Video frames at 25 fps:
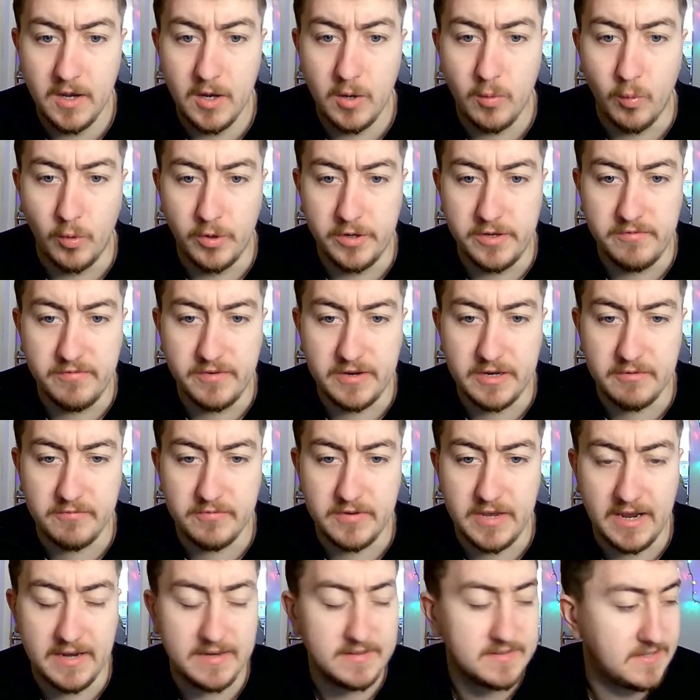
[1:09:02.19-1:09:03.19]
What do you think of
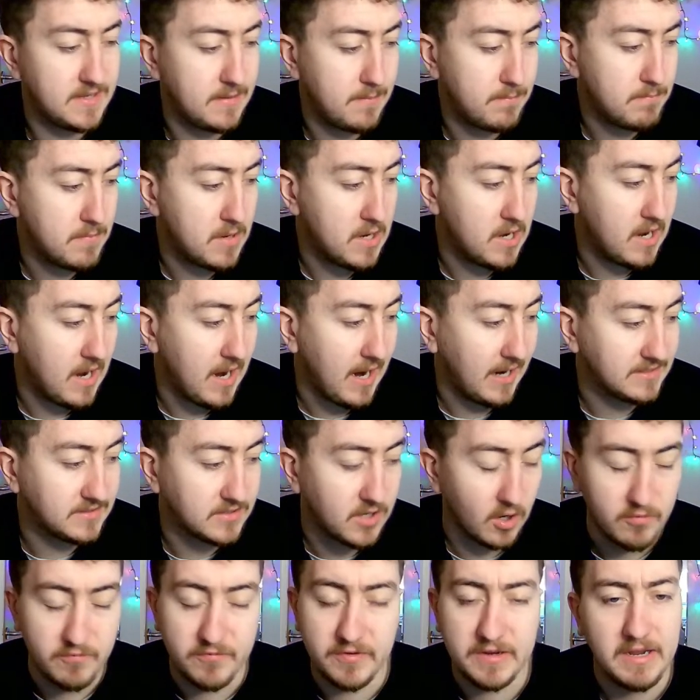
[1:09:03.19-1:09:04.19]
getting Timber? I
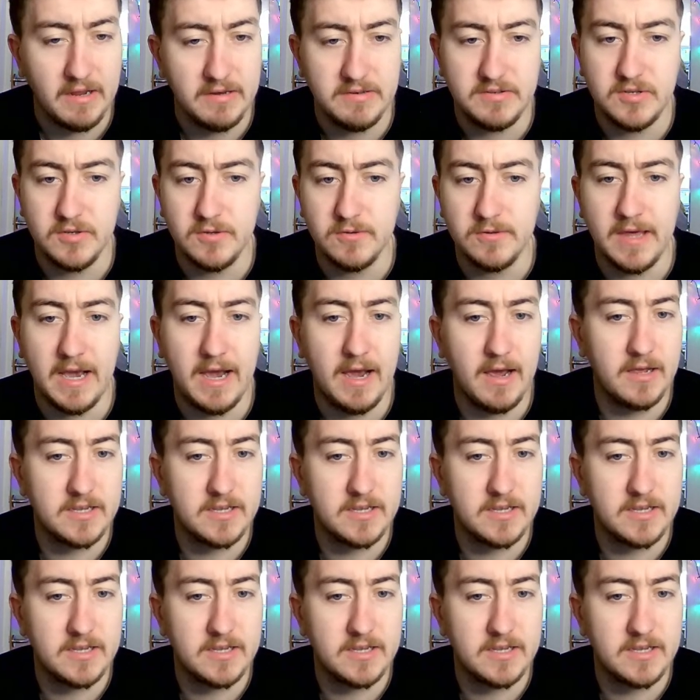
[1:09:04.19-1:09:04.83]
don't think I'd do that,